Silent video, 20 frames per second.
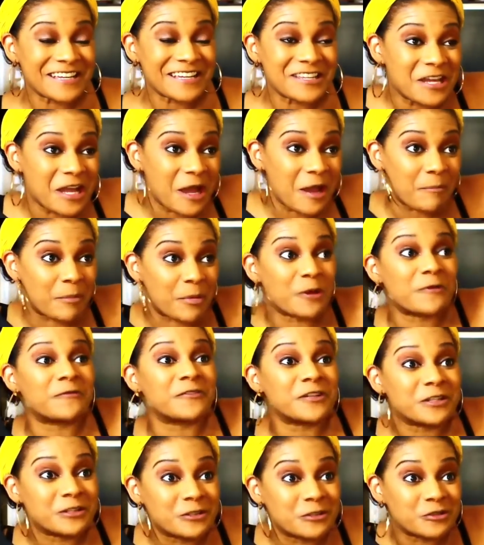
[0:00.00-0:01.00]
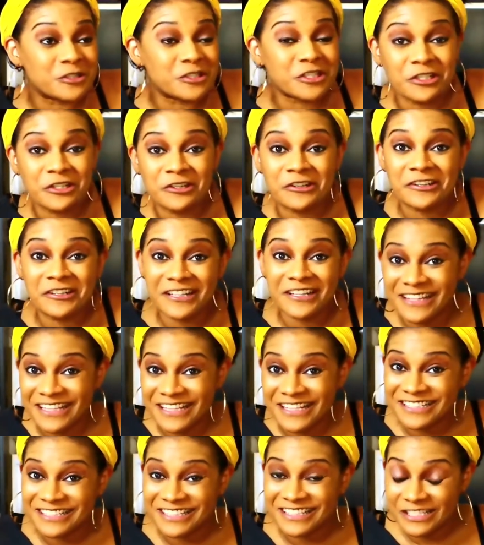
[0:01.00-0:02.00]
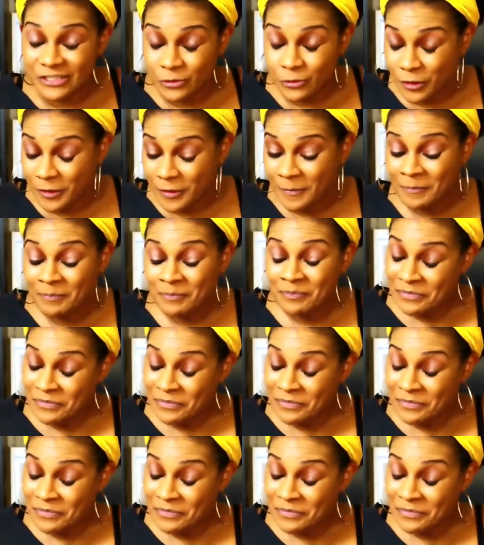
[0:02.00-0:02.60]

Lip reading: And you got perfect little churn and things of the sort.